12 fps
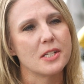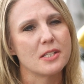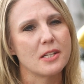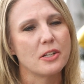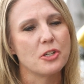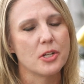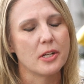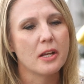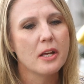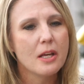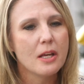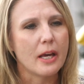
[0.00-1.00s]
and such, and
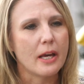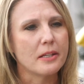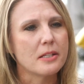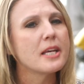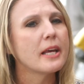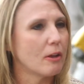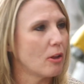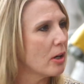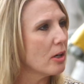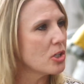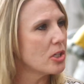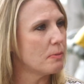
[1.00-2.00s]
and
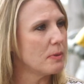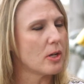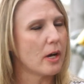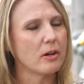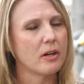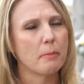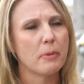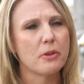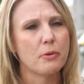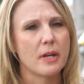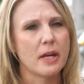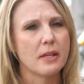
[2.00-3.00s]
Taylor, she'd be daughter number
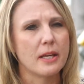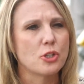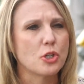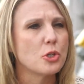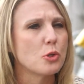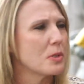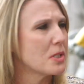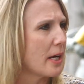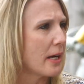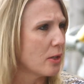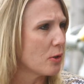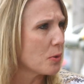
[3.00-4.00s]
three at the age of two, was
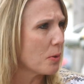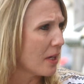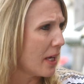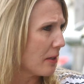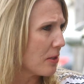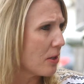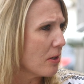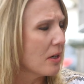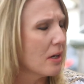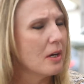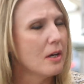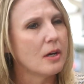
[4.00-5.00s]
diagnosed with cancer,
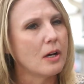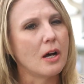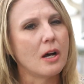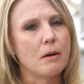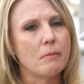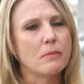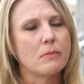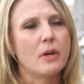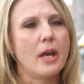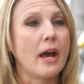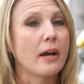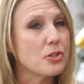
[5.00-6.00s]
um,
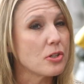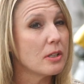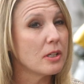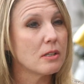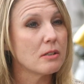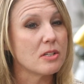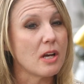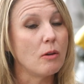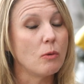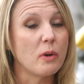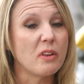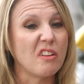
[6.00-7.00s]
actually
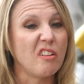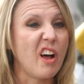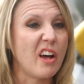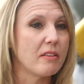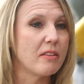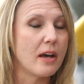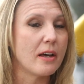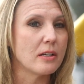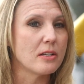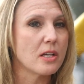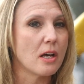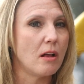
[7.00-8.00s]
dealt with a lot of that
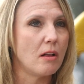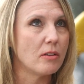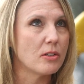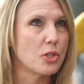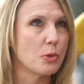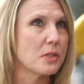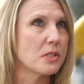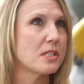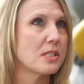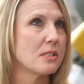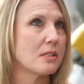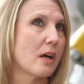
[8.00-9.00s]
until she
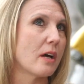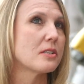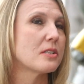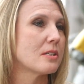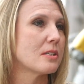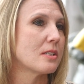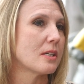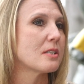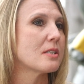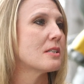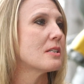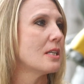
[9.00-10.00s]
was uh,
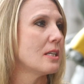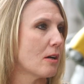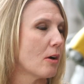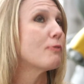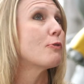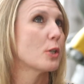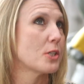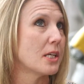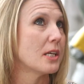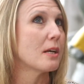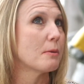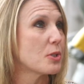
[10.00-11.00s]
16 or
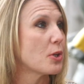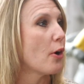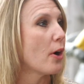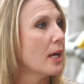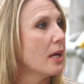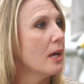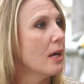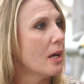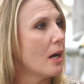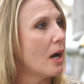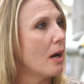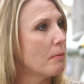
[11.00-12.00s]
14. I'm sorry.
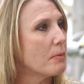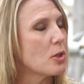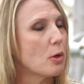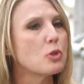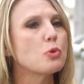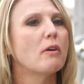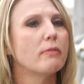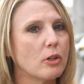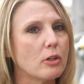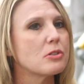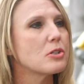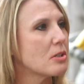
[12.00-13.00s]
Yeah. Um, so 12
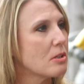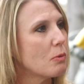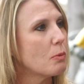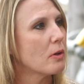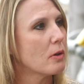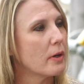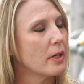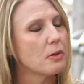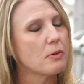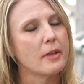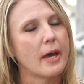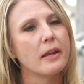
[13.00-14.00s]
years we were going
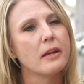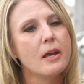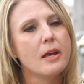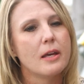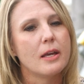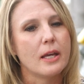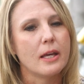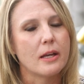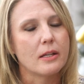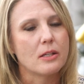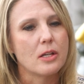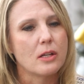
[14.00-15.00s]
through that.
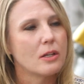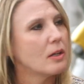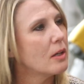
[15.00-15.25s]
And did you go